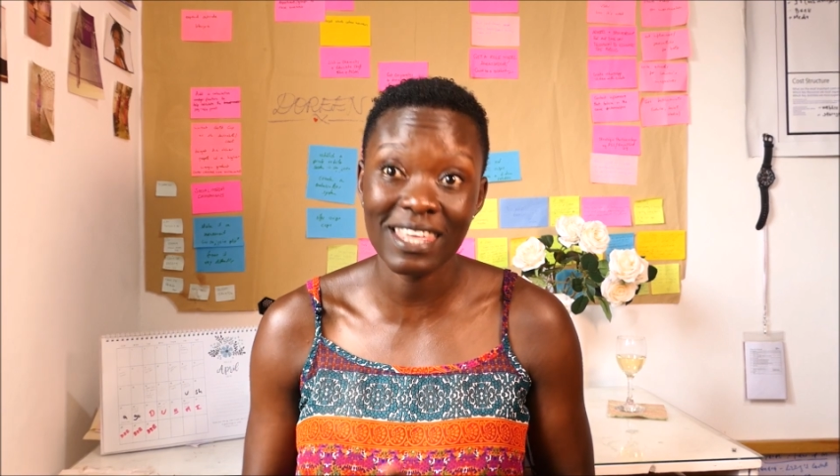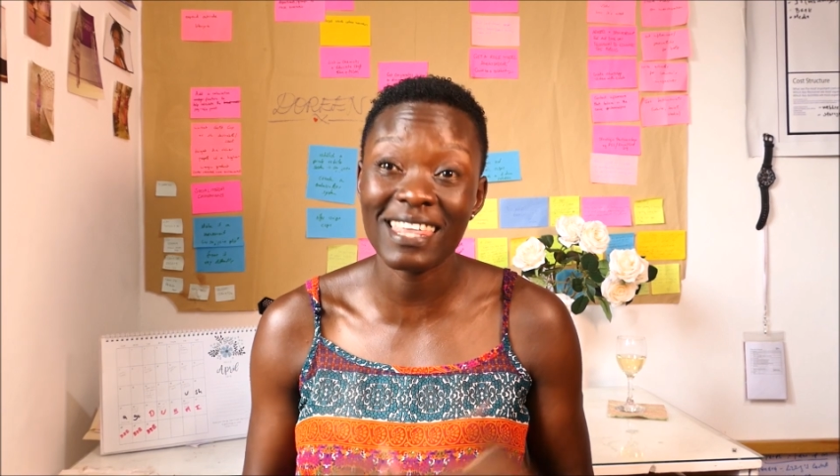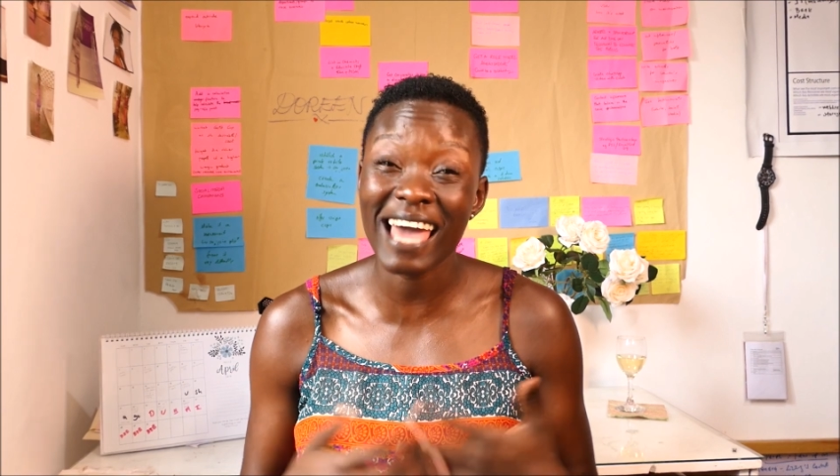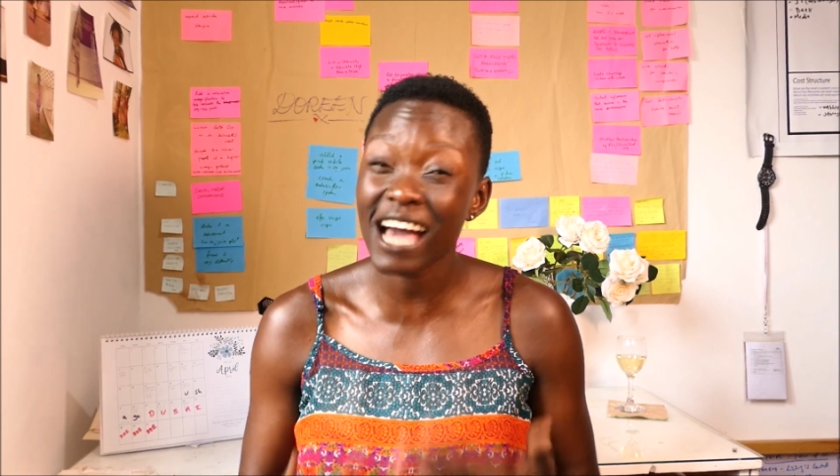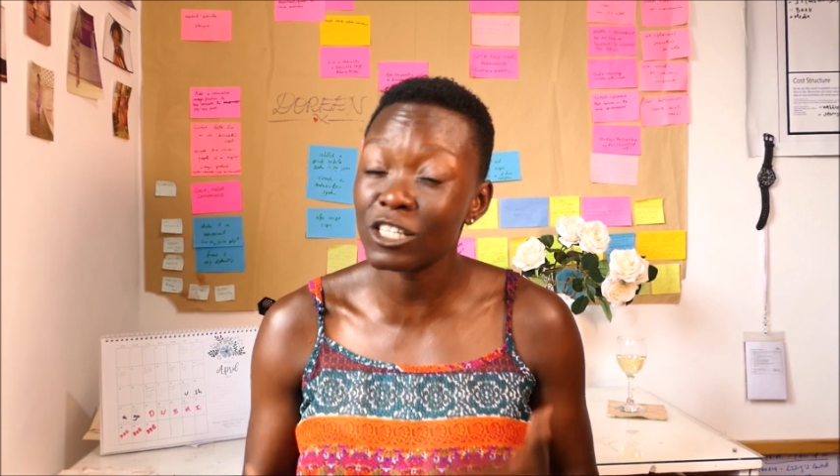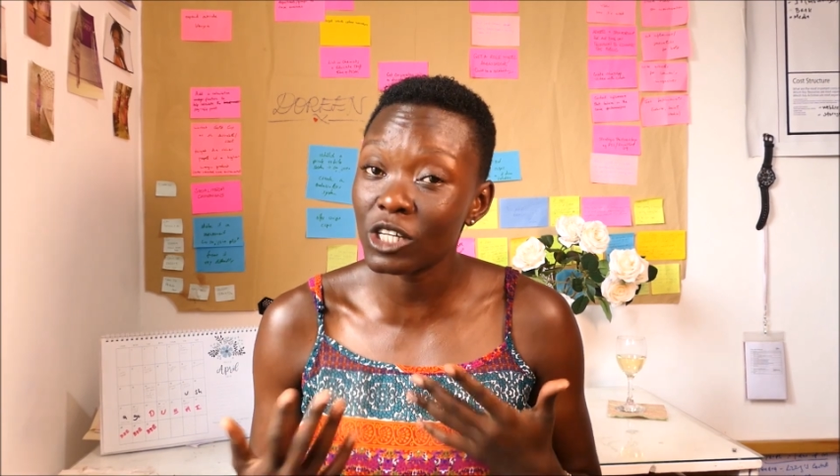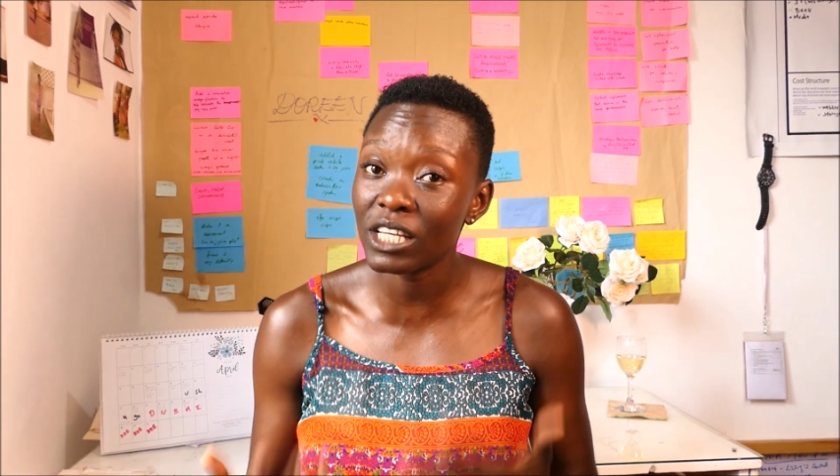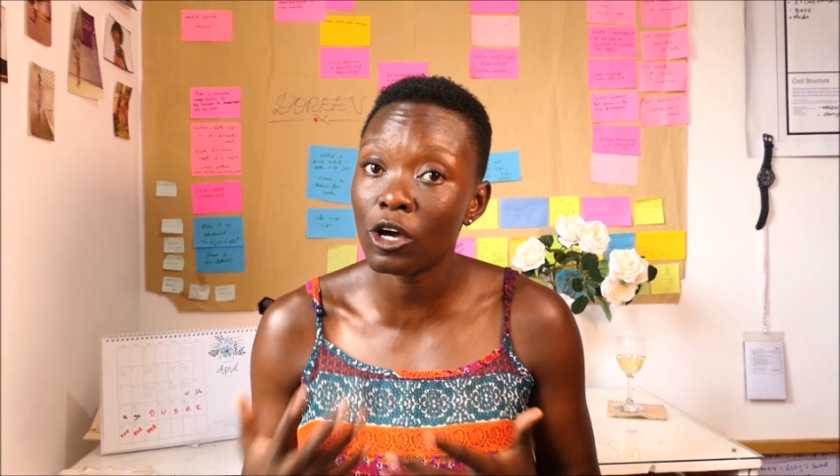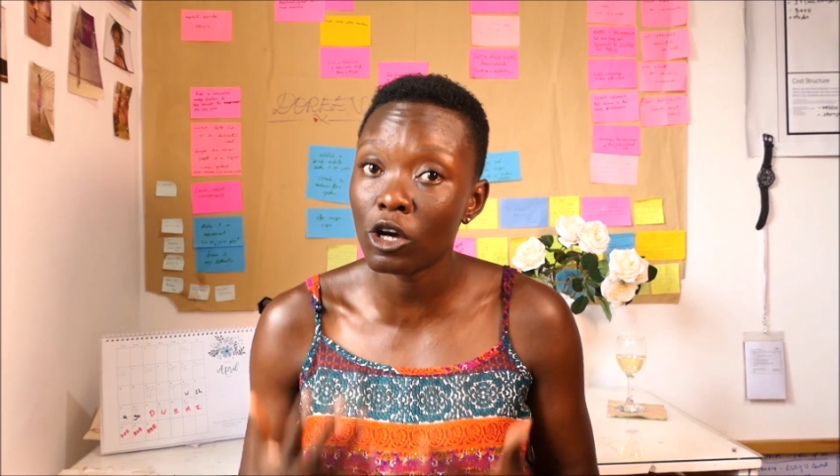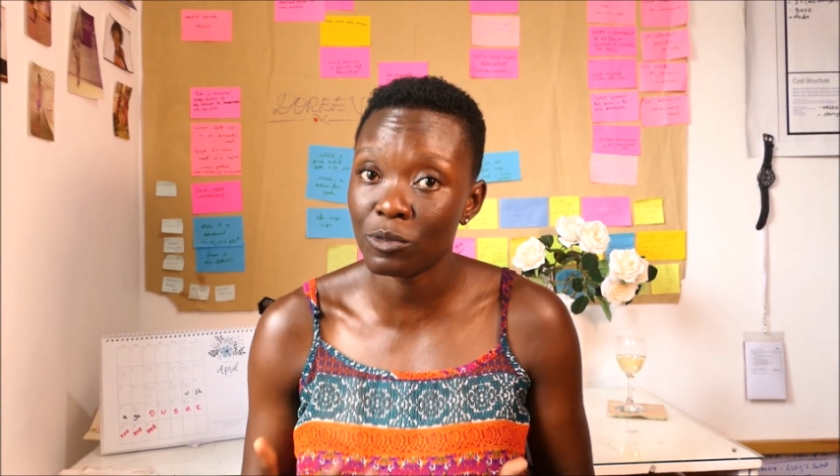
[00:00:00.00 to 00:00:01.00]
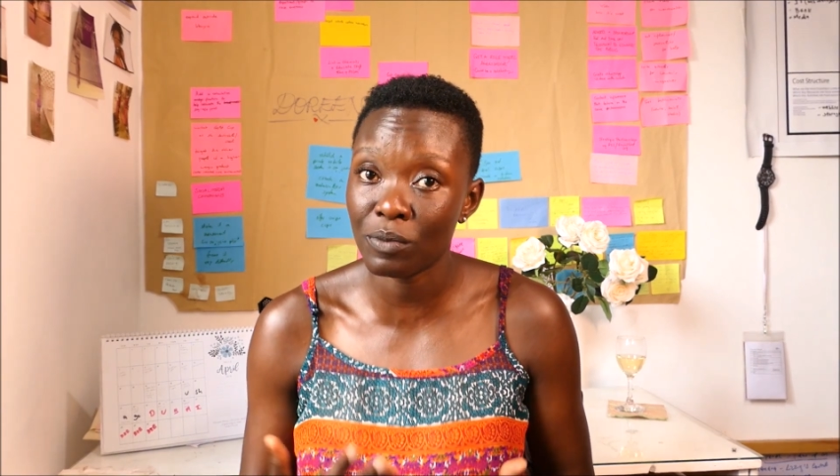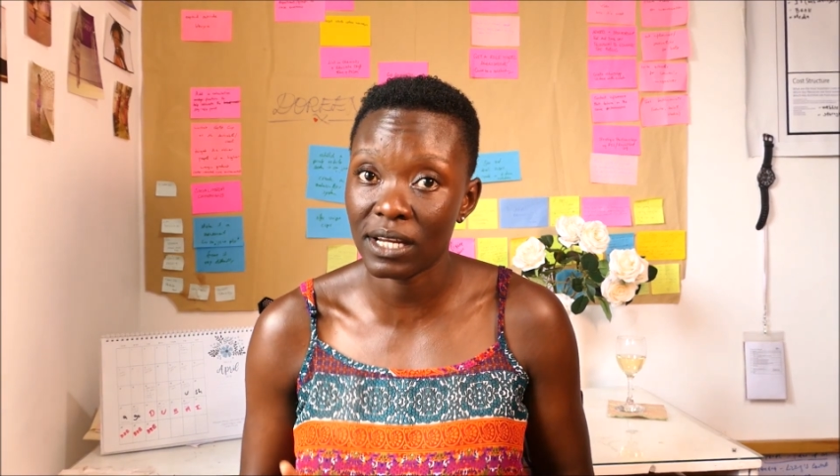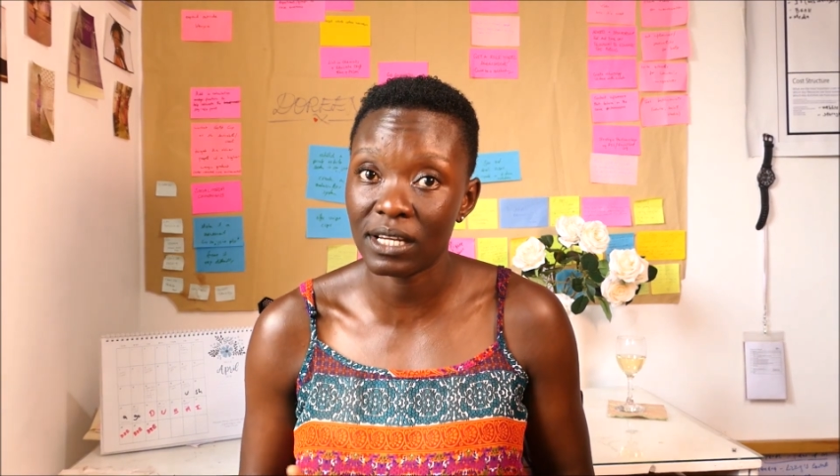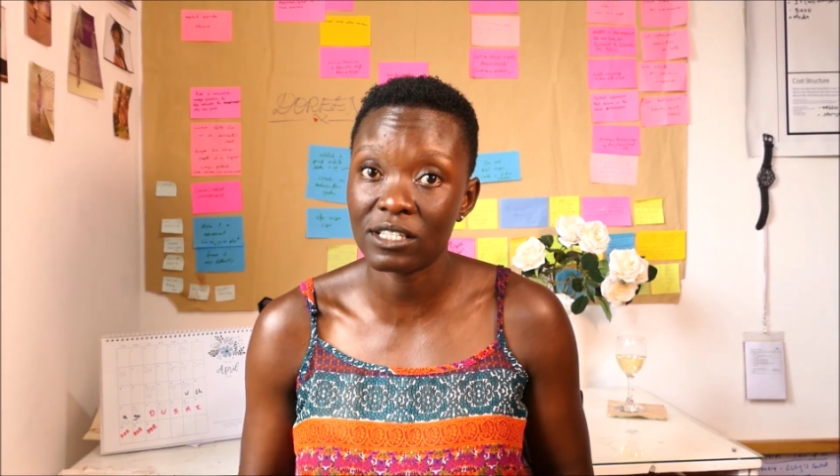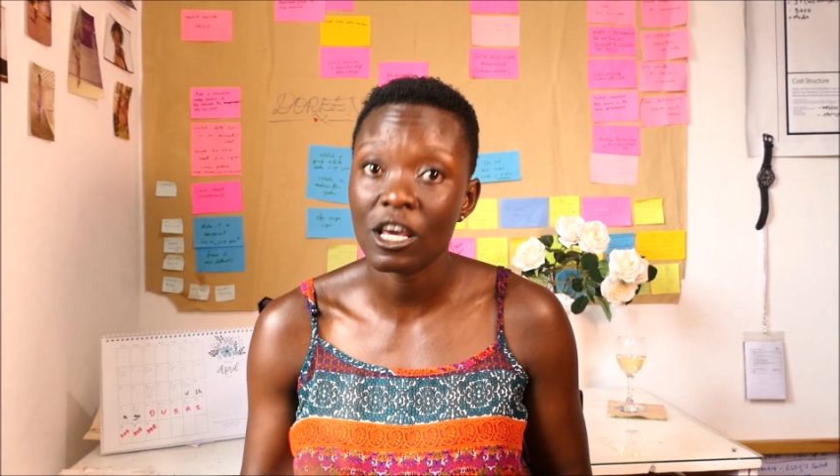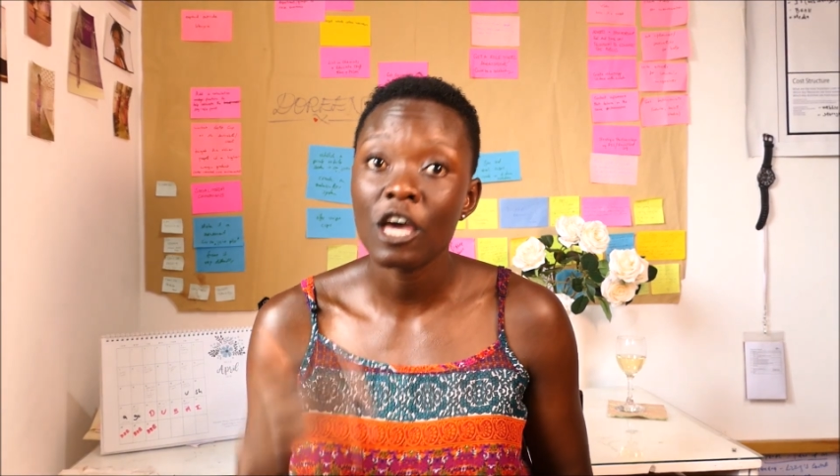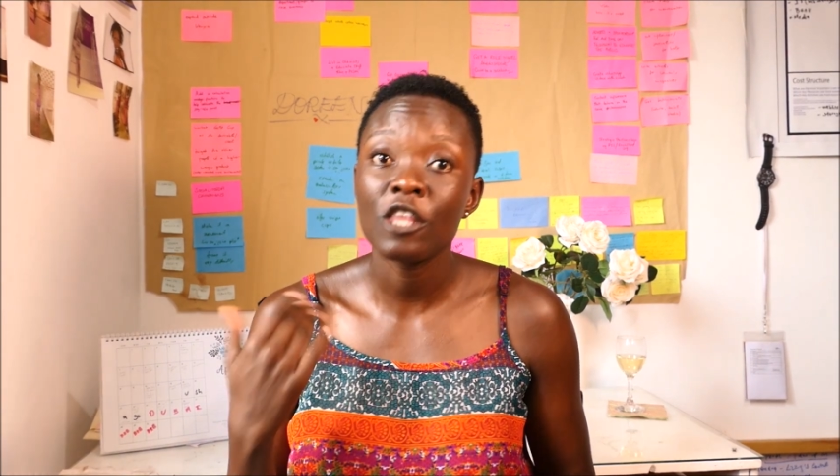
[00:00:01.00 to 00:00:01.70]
that they actually got pregnant